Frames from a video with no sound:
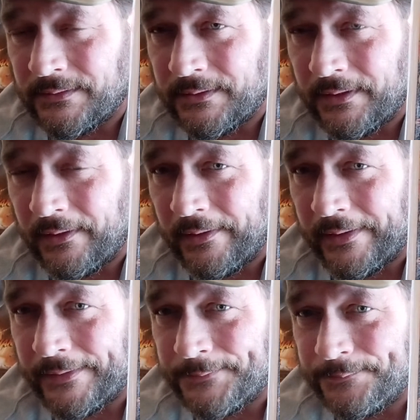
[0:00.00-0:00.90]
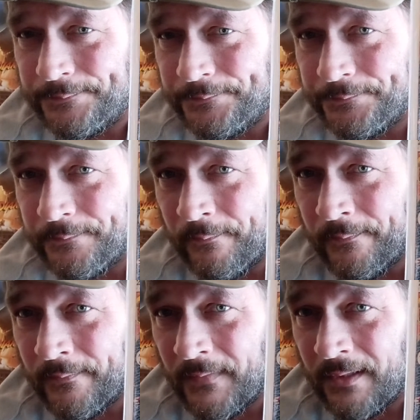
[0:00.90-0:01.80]
little
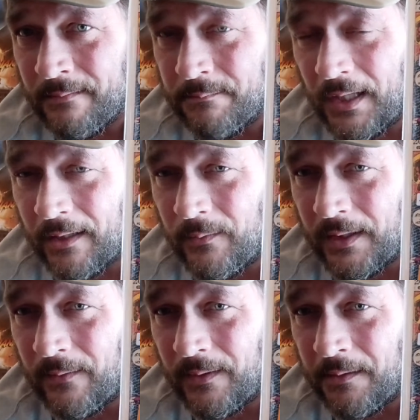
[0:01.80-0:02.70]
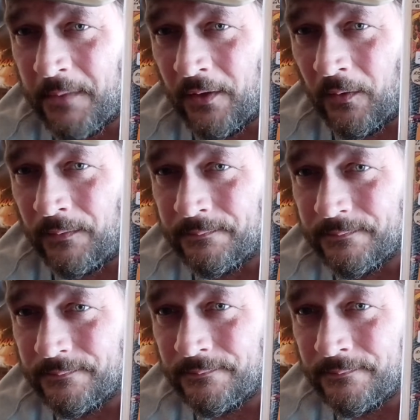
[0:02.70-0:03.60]
Black Widow in the middle.
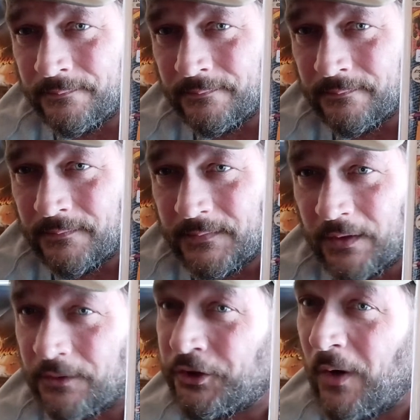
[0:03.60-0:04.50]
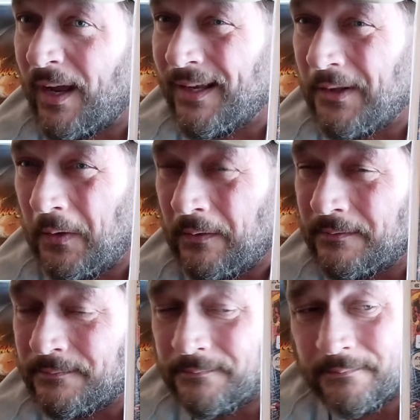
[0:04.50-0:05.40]
Little triangle.
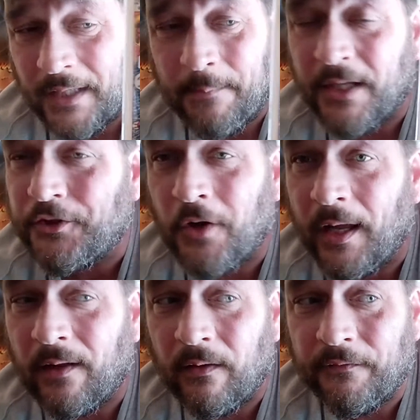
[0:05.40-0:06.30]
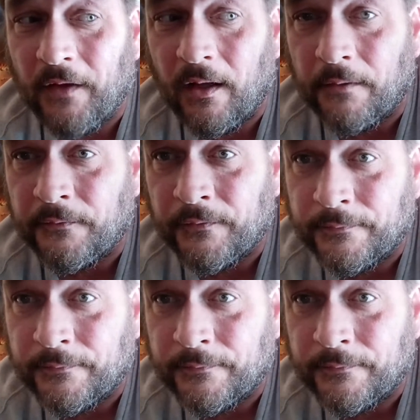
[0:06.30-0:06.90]
Maybe a triangle of love.